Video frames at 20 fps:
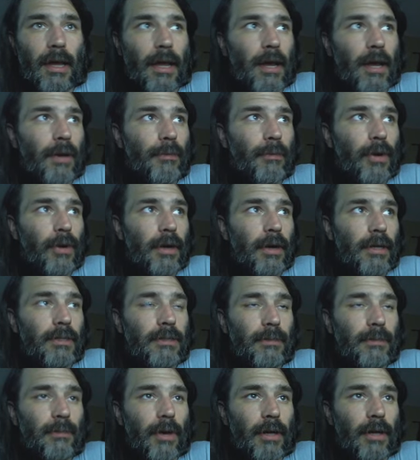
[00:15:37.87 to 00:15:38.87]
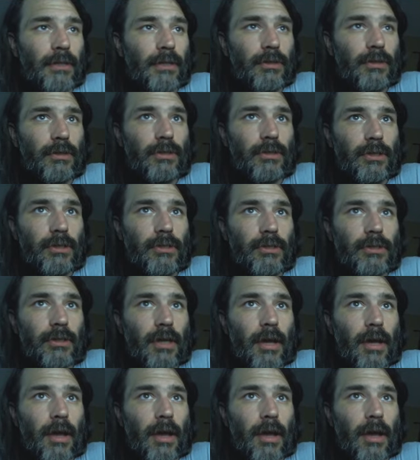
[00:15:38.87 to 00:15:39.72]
hair products and body solutions